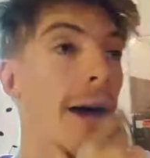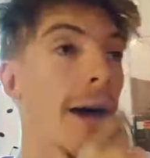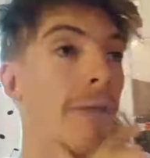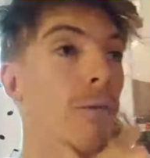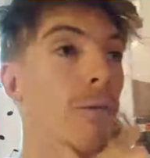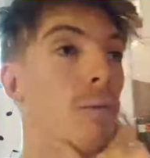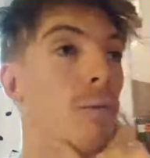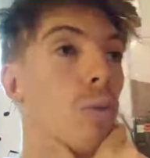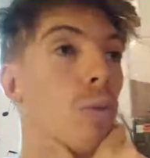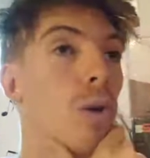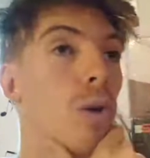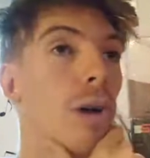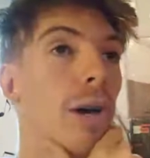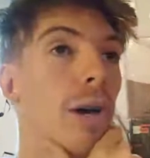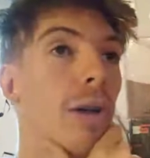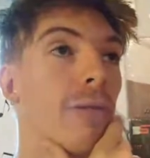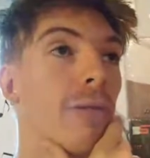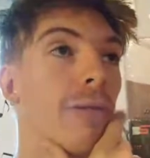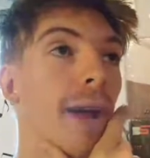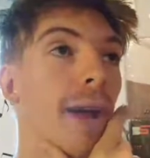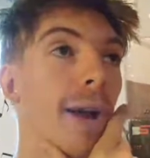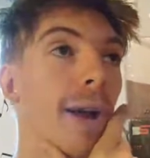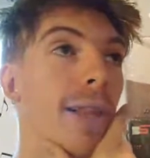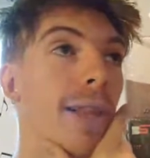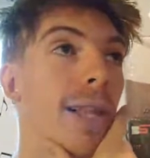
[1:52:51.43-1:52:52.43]
from work,
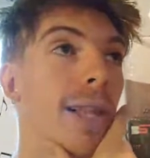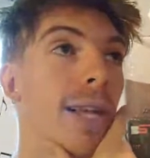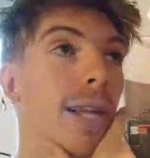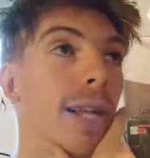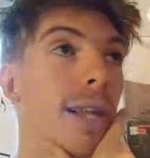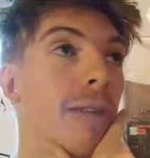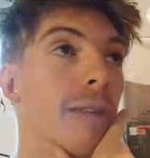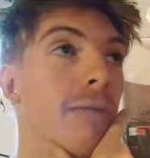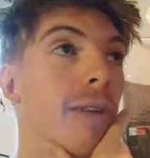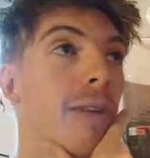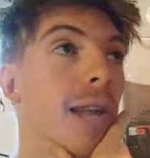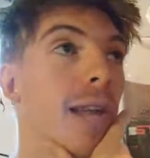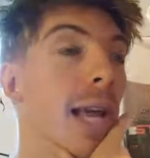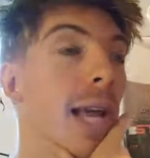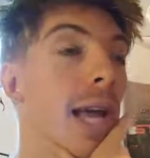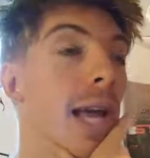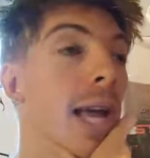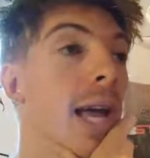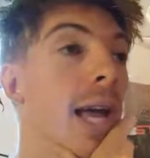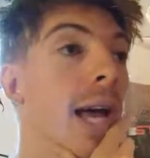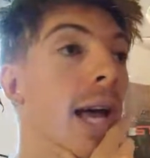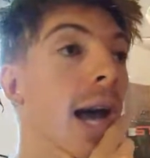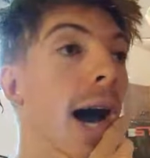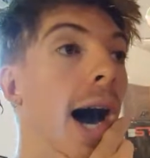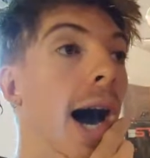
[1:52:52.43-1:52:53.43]
very little if any
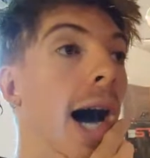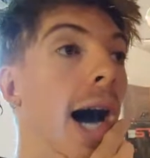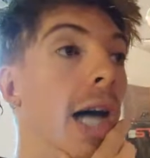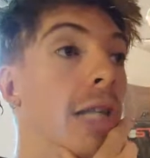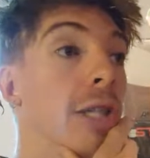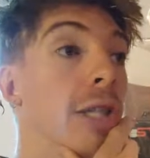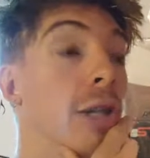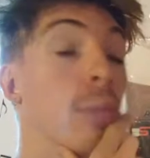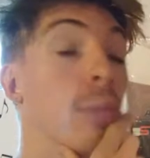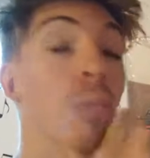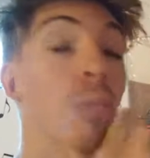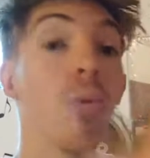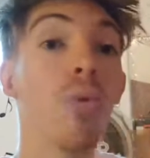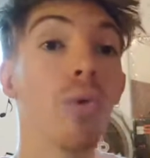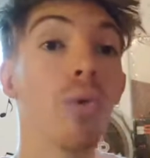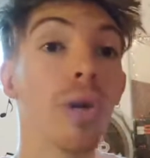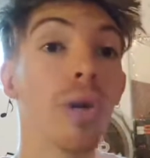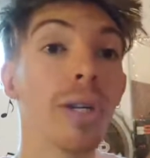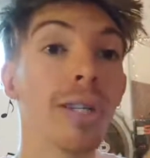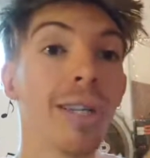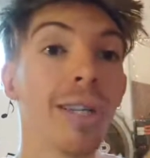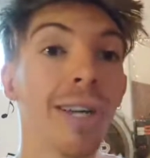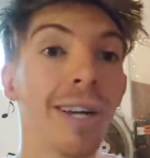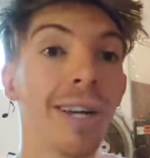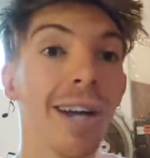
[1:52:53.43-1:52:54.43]
support
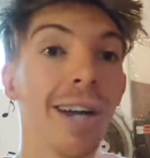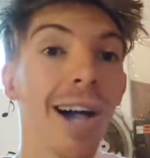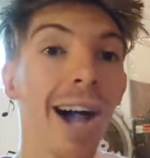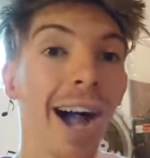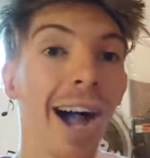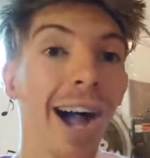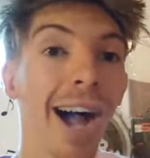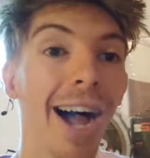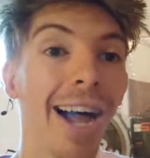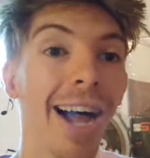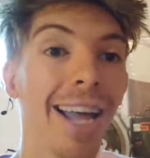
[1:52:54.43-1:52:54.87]
uh,